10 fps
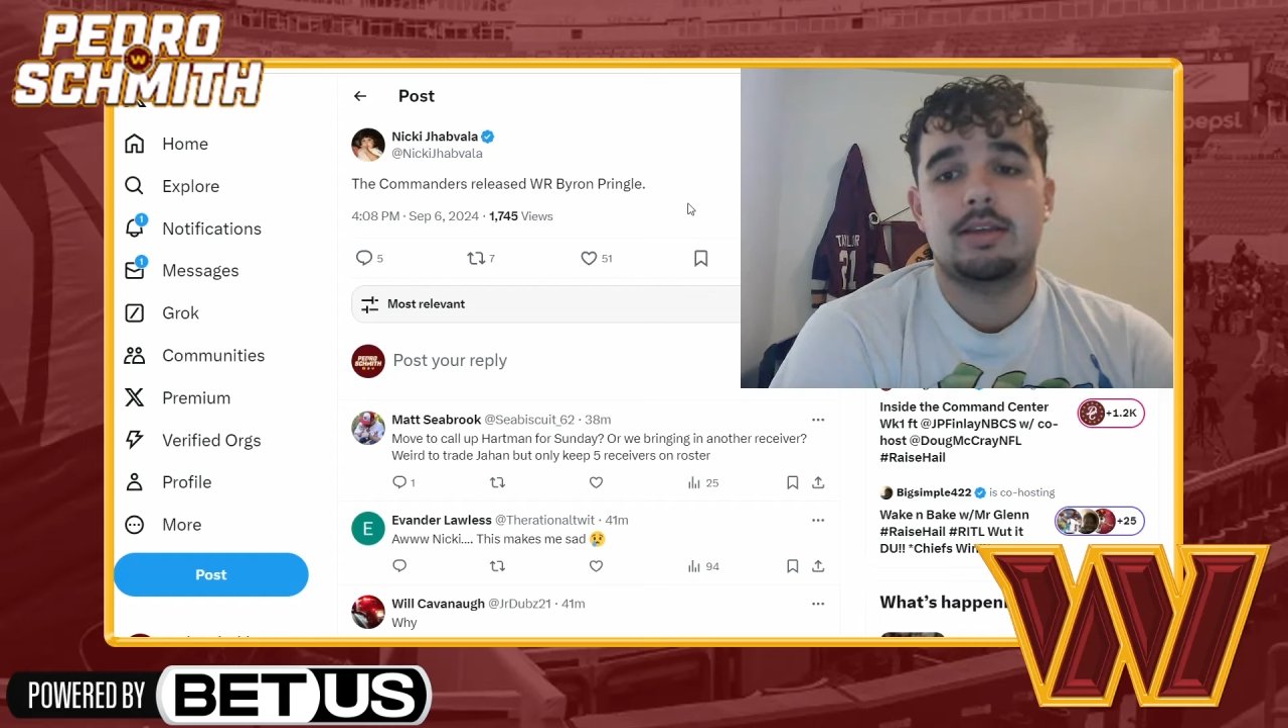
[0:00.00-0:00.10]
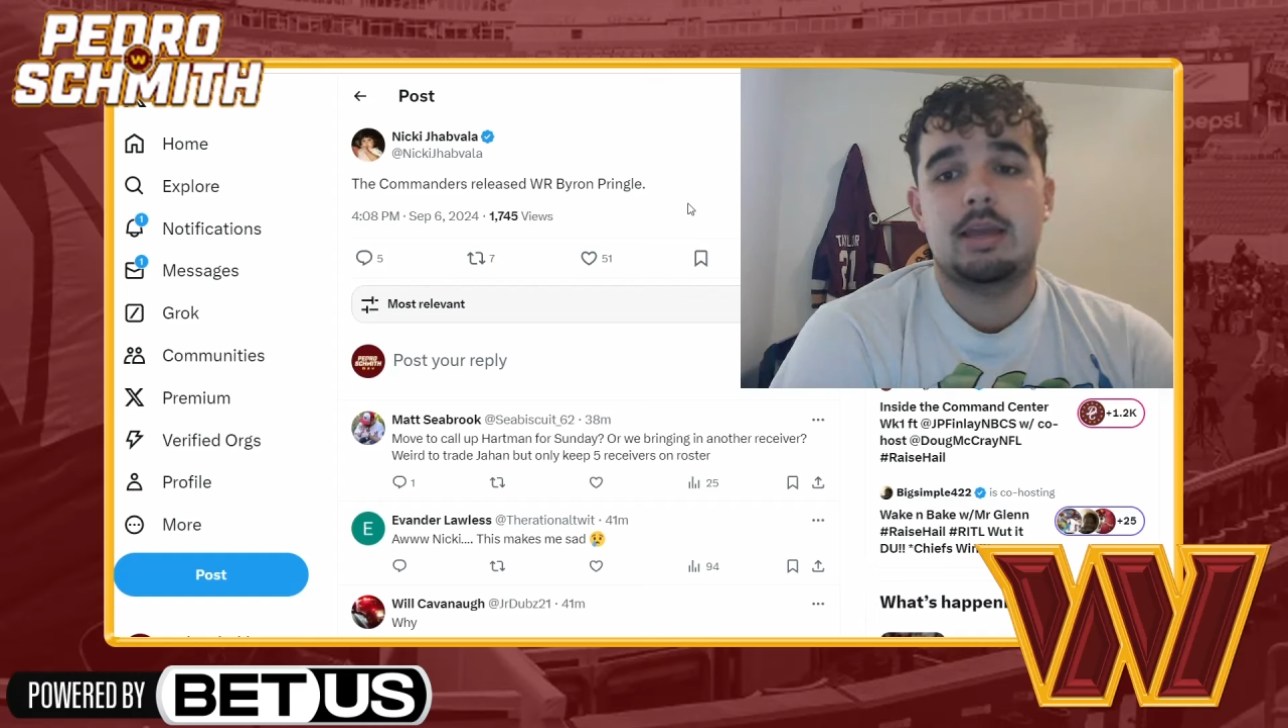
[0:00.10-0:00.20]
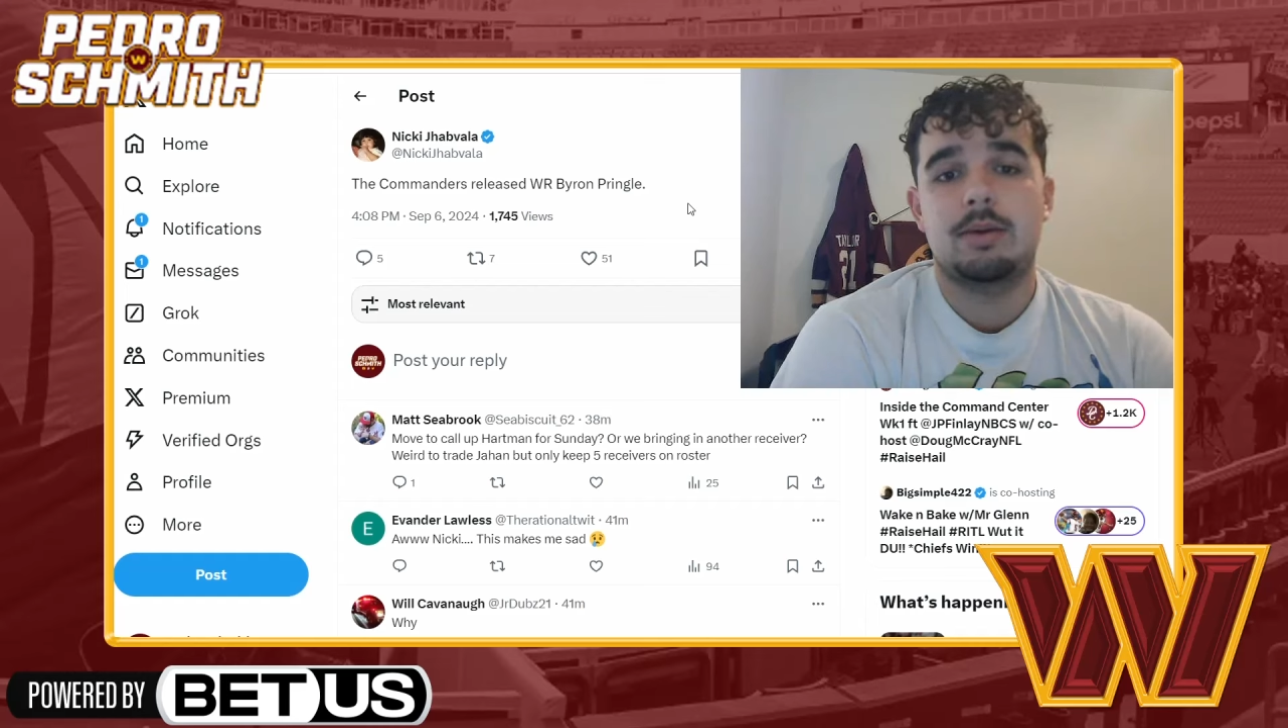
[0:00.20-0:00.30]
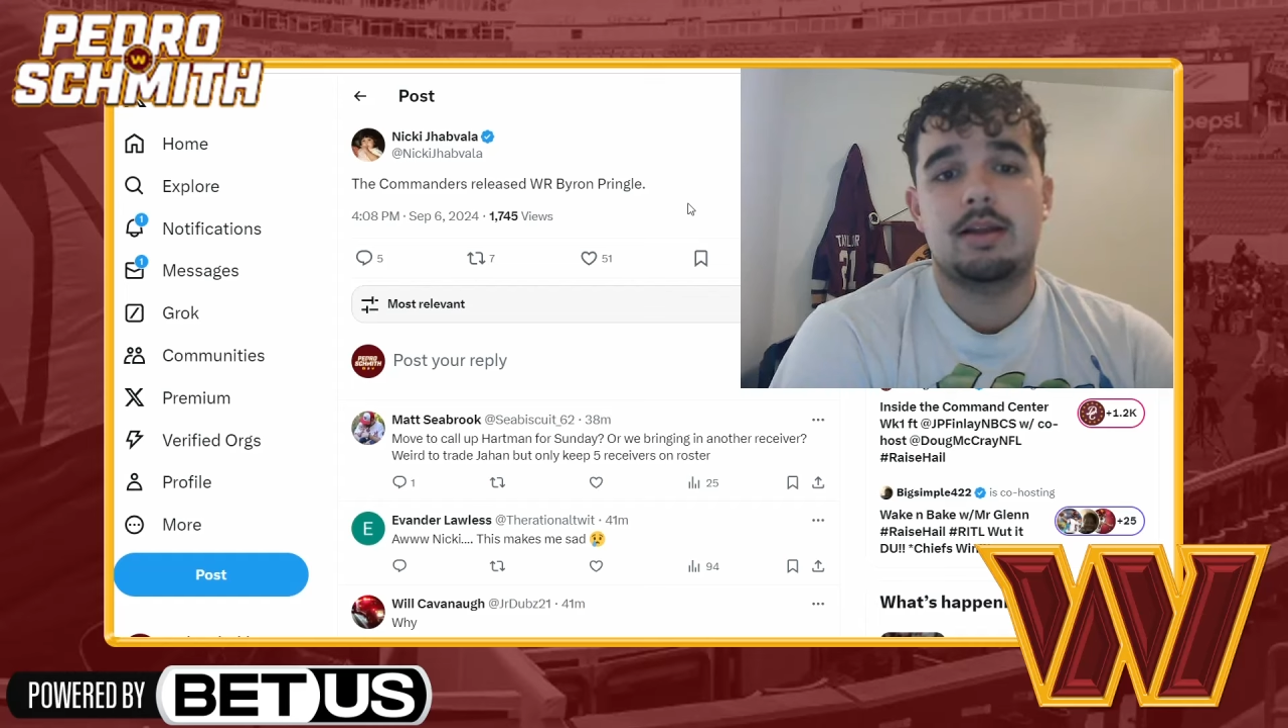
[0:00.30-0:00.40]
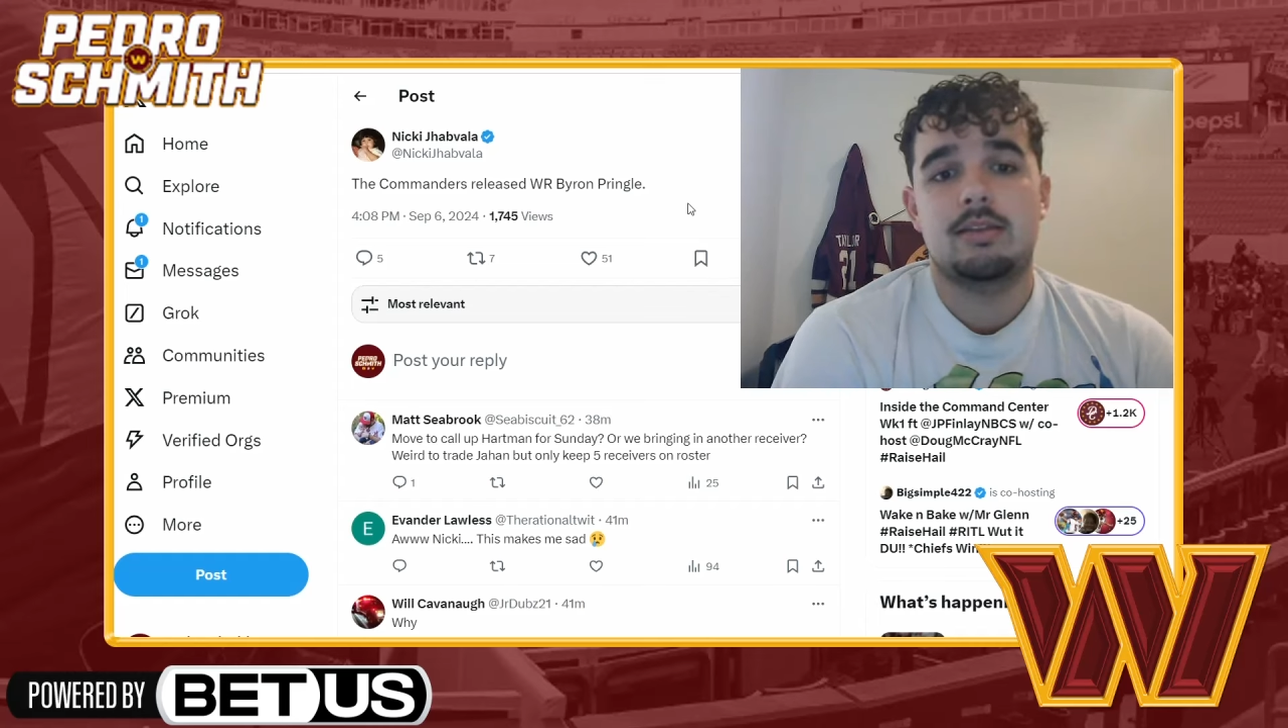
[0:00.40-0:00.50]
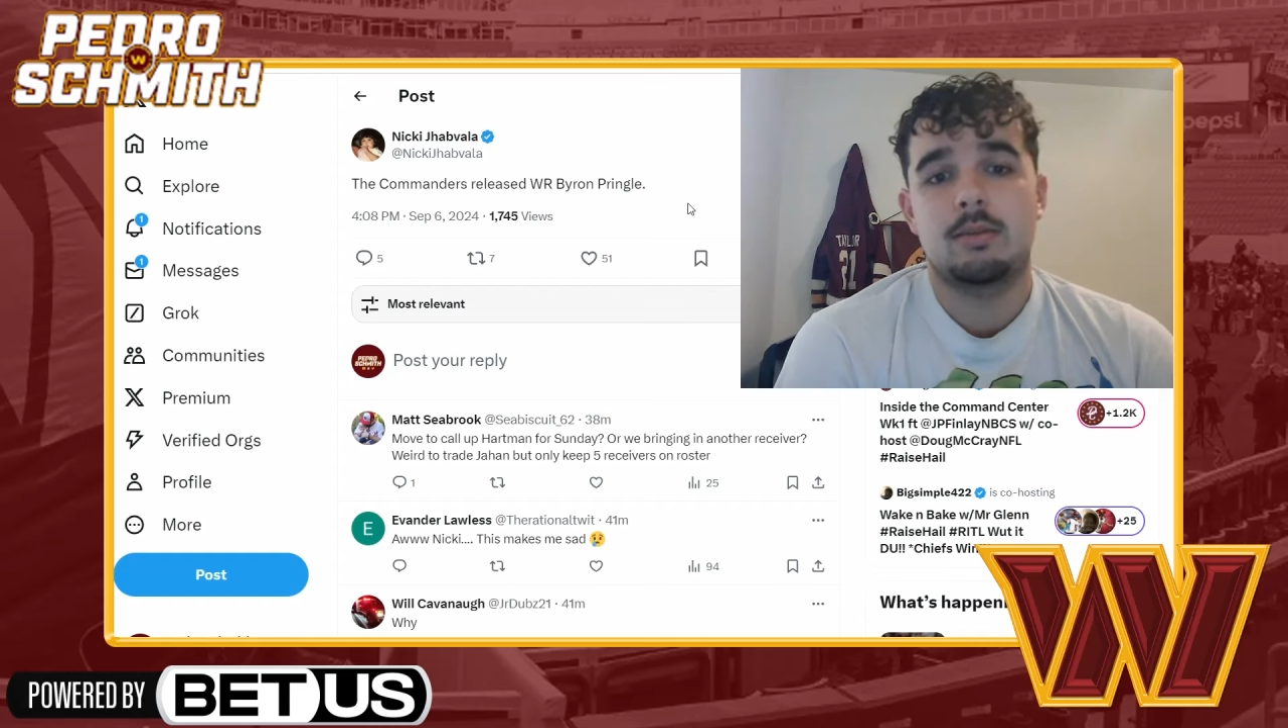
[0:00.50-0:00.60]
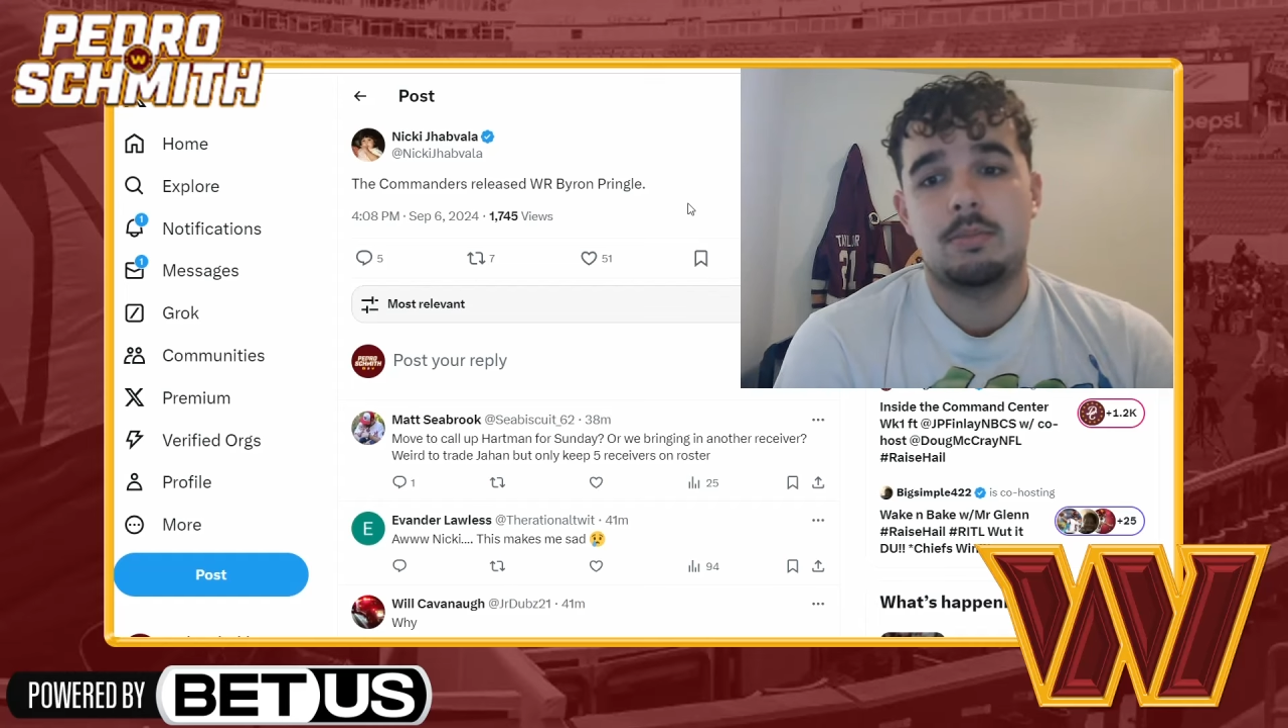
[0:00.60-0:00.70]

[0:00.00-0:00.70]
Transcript: game against the